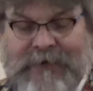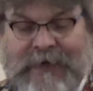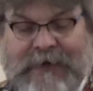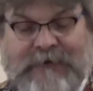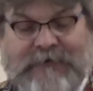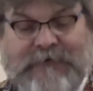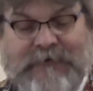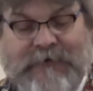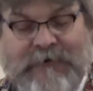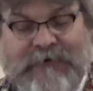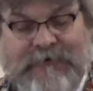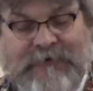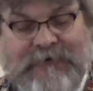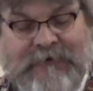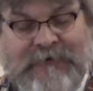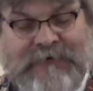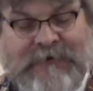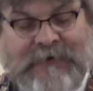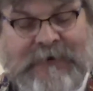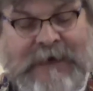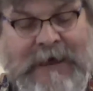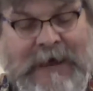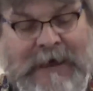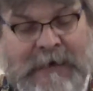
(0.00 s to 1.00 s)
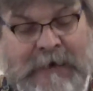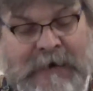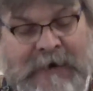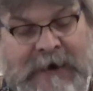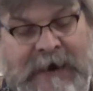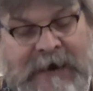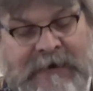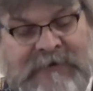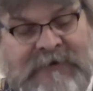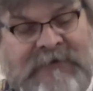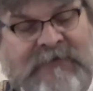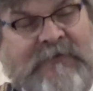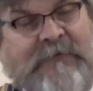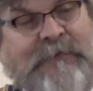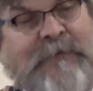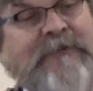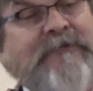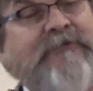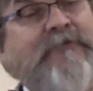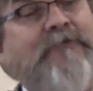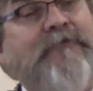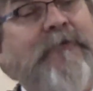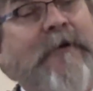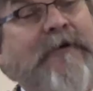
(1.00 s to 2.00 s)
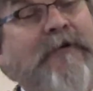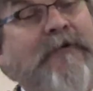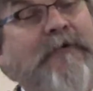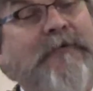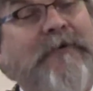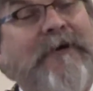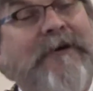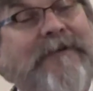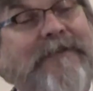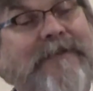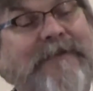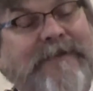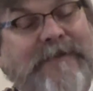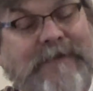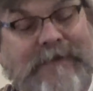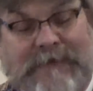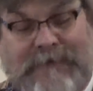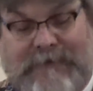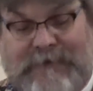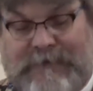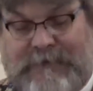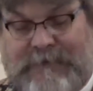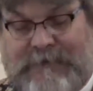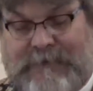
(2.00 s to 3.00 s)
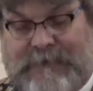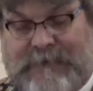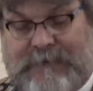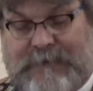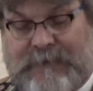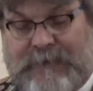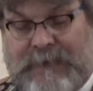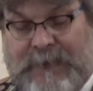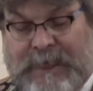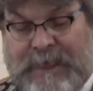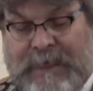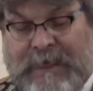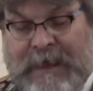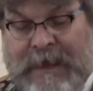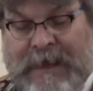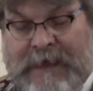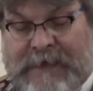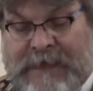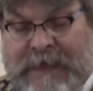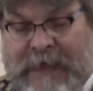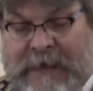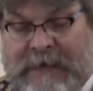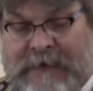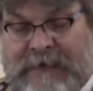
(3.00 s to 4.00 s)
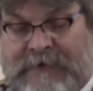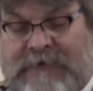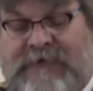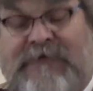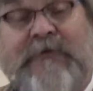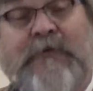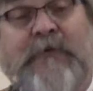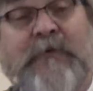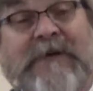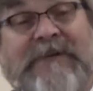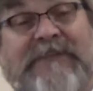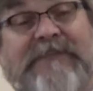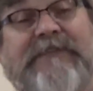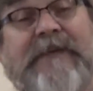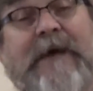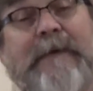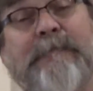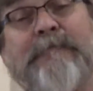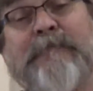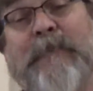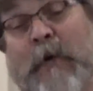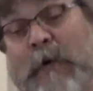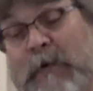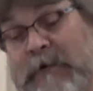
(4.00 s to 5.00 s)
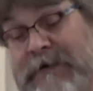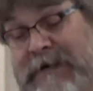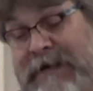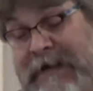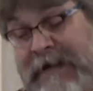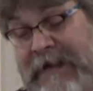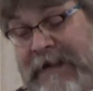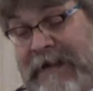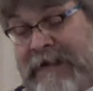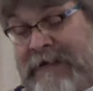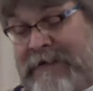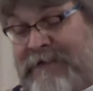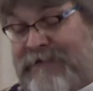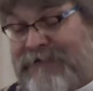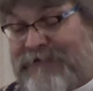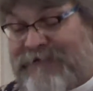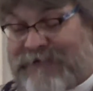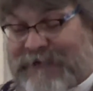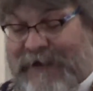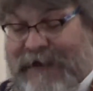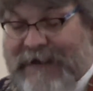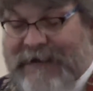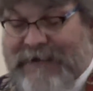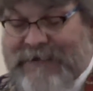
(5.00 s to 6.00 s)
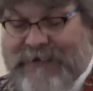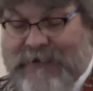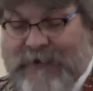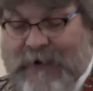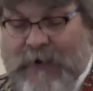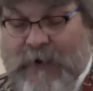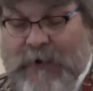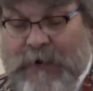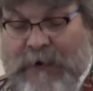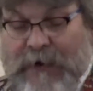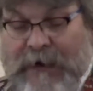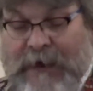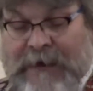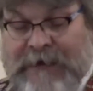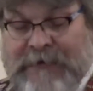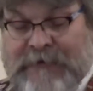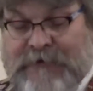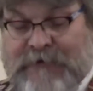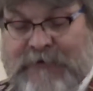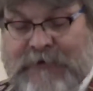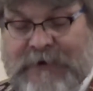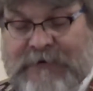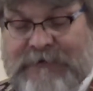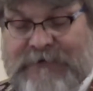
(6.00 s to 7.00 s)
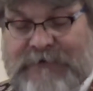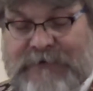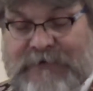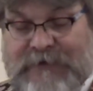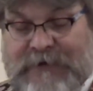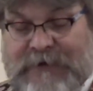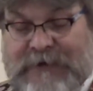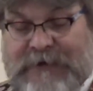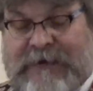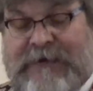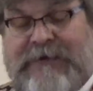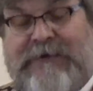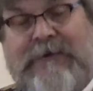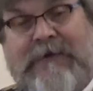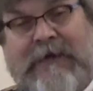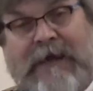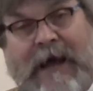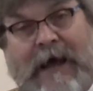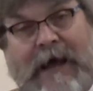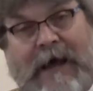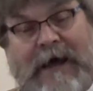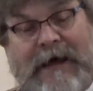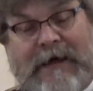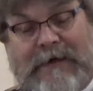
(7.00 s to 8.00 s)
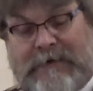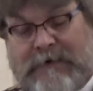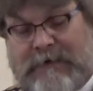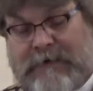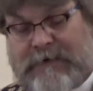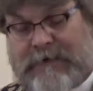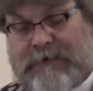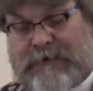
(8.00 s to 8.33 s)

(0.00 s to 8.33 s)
that churches and congregations must struggle with. That is, do we step boldly in faith and trust in God?